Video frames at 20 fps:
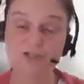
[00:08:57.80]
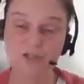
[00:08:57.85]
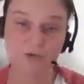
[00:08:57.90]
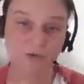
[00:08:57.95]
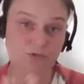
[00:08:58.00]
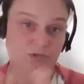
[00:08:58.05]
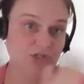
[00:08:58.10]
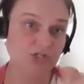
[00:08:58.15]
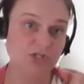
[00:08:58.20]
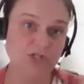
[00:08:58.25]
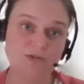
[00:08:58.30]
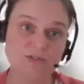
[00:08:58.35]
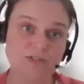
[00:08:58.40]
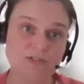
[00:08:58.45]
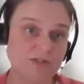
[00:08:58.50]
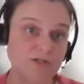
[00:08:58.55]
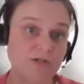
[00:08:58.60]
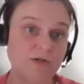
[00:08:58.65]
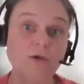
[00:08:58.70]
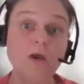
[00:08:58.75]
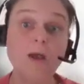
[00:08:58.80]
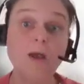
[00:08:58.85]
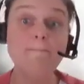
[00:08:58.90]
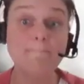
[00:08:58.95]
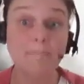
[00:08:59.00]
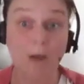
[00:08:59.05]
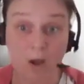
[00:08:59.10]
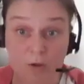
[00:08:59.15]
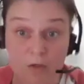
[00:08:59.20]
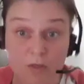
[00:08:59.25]
you choose to do,
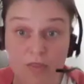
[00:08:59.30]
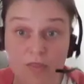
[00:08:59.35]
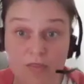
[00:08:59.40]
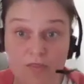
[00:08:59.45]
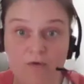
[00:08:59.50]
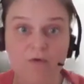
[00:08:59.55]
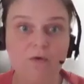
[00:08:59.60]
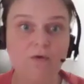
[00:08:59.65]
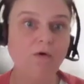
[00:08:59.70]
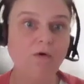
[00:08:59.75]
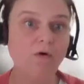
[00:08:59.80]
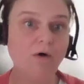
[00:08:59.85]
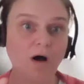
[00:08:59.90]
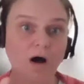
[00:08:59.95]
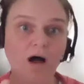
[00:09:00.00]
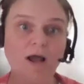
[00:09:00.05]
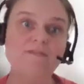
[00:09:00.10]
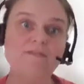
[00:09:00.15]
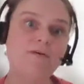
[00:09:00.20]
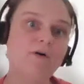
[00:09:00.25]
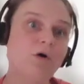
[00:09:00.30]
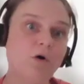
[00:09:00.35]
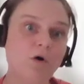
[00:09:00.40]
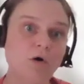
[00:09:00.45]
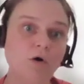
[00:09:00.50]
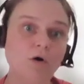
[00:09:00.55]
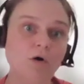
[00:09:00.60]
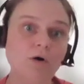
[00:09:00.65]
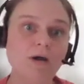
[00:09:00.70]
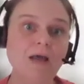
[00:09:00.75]
both or either
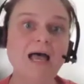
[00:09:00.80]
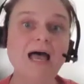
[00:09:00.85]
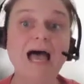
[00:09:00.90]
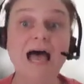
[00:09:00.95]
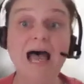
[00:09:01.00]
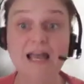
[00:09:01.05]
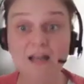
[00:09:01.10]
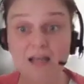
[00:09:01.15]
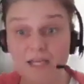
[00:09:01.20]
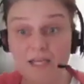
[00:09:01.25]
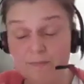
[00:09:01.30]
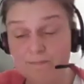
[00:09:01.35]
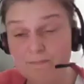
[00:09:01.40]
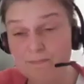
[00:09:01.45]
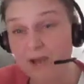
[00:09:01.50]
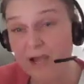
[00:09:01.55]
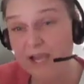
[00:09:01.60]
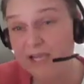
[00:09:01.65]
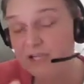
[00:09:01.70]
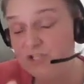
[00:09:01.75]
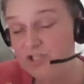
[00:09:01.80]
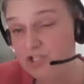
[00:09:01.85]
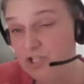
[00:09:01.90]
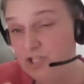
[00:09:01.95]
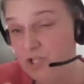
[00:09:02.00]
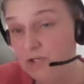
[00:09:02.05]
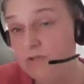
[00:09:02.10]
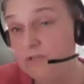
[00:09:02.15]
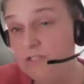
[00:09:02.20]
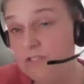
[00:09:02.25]
or, and I could
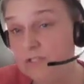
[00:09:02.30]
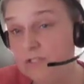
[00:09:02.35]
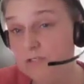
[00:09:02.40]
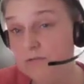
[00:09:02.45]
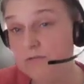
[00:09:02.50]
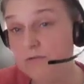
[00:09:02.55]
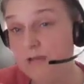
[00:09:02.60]
choose to do